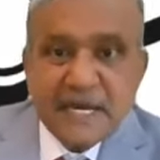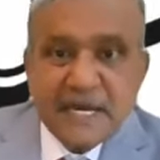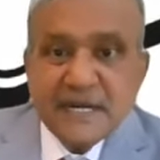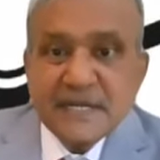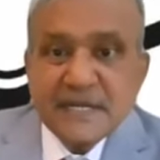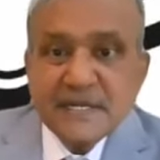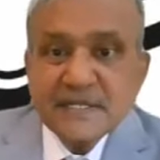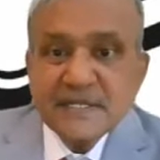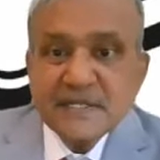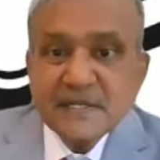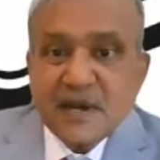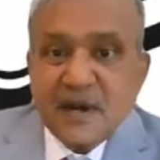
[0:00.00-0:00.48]

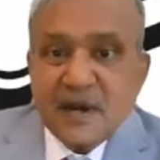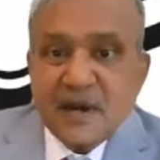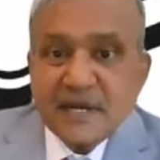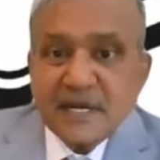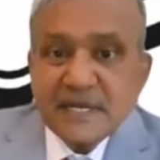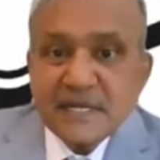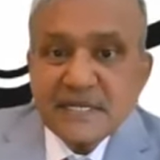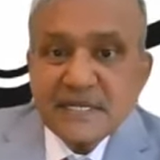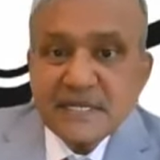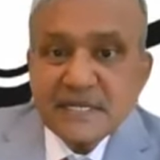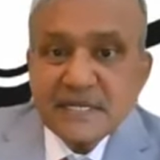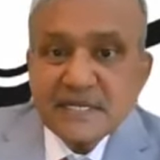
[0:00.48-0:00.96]
It is
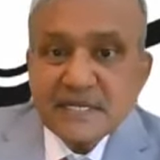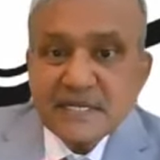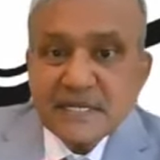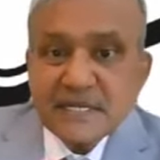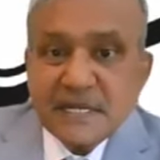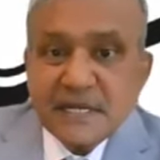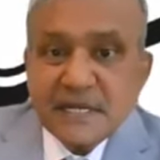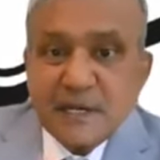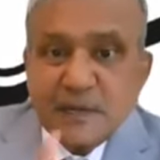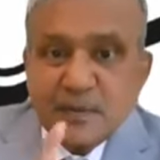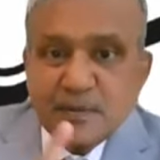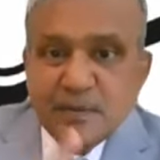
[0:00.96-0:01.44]
called as a
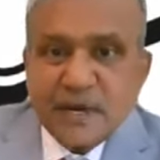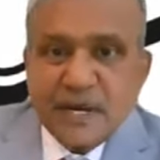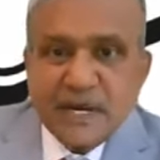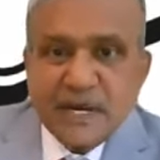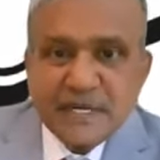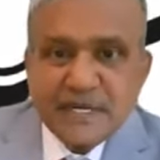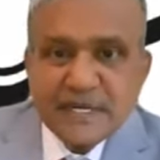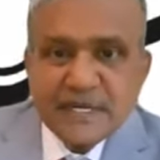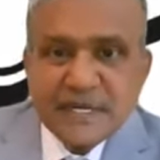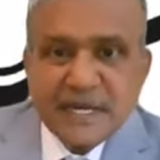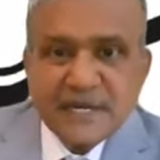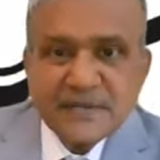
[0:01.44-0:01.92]
single
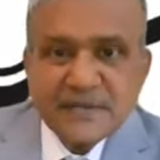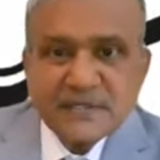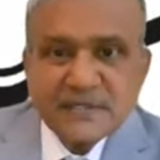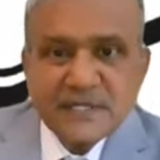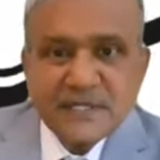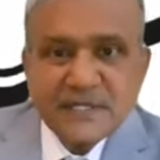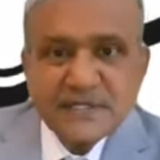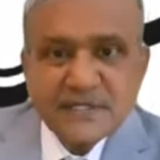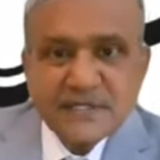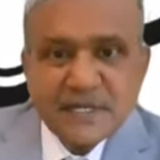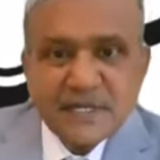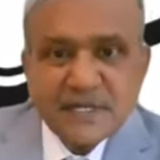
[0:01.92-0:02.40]
point
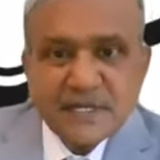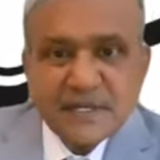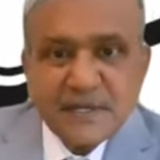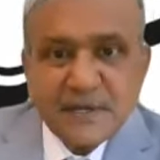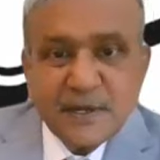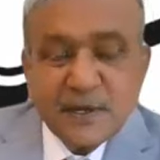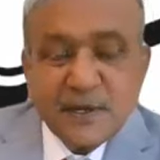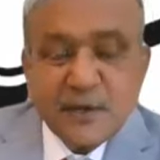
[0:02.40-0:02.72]
taxation.